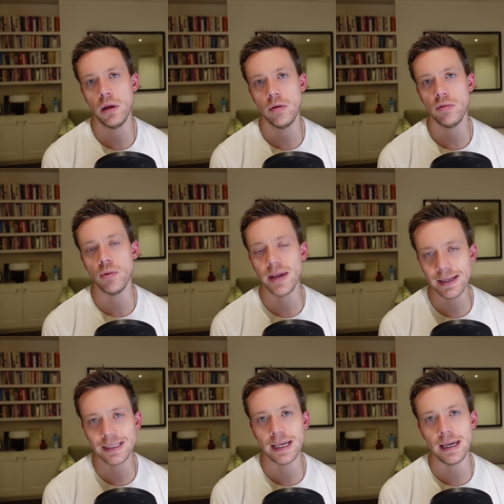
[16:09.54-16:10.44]
than we can
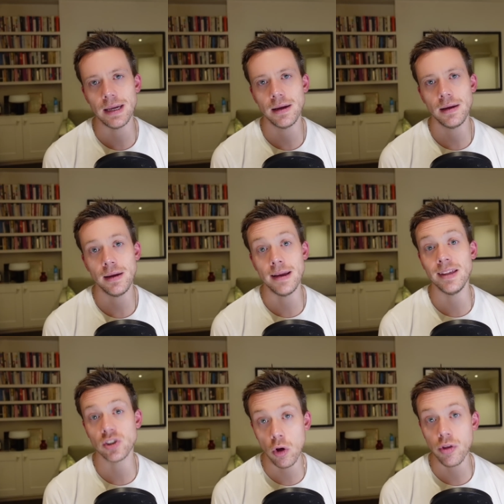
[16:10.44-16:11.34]
see in
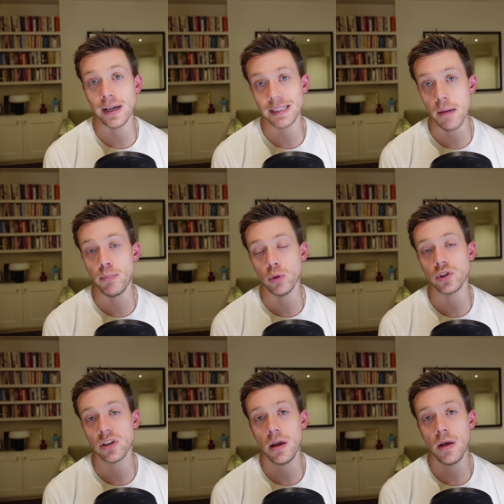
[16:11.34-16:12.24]
these other
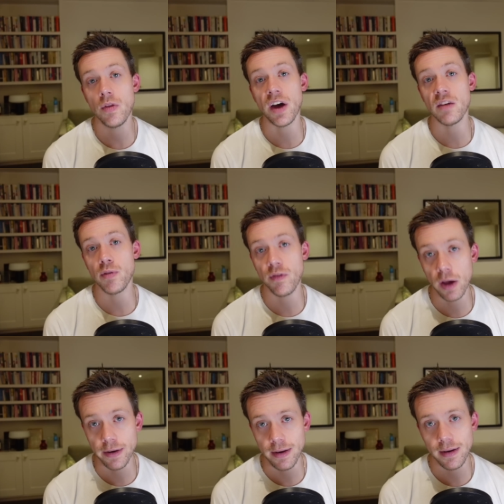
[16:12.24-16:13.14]
examples that I've
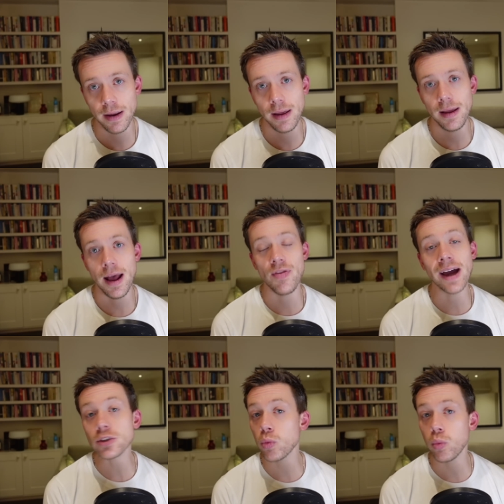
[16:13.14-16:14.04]
provided. And
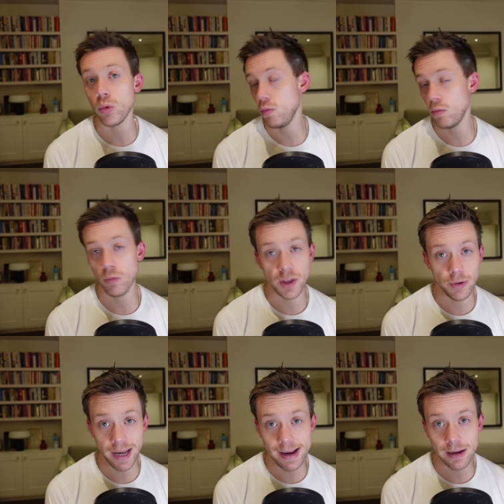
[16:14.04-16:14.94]
that's when you
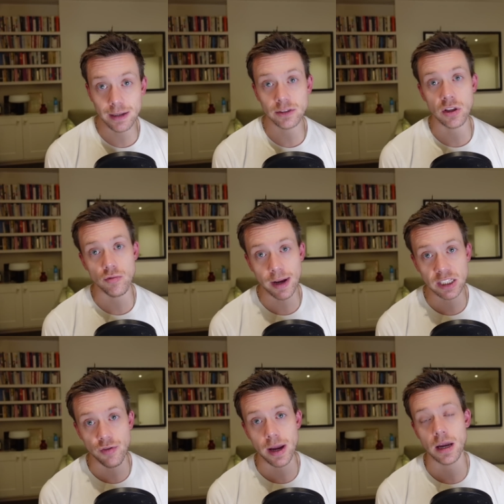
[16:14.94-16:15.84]
link to the
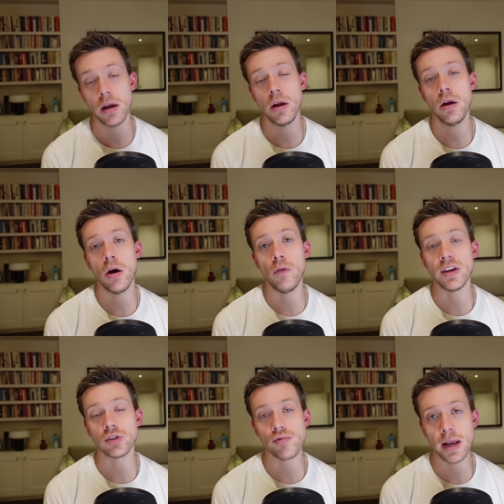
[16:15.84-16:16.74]
rhetoric of the
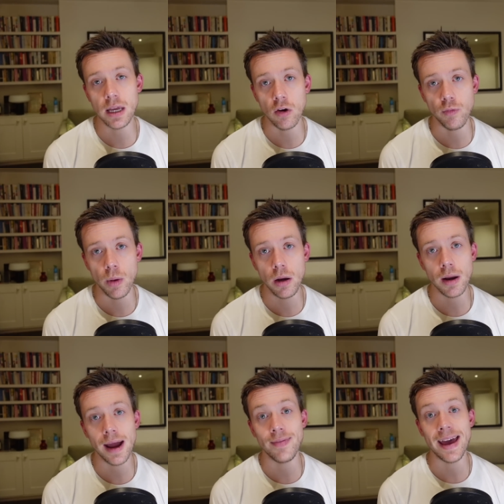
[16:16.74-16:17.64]
Israeli government
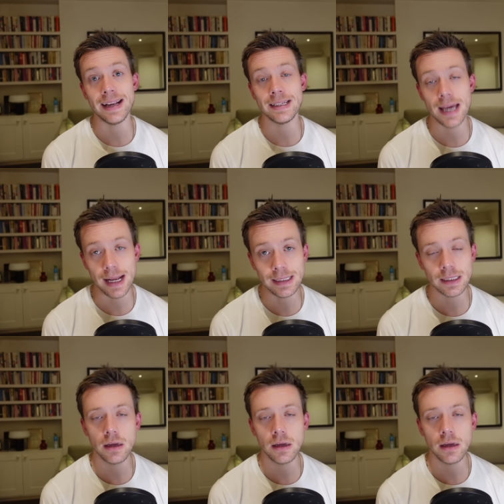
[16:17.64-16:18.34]
and their intent,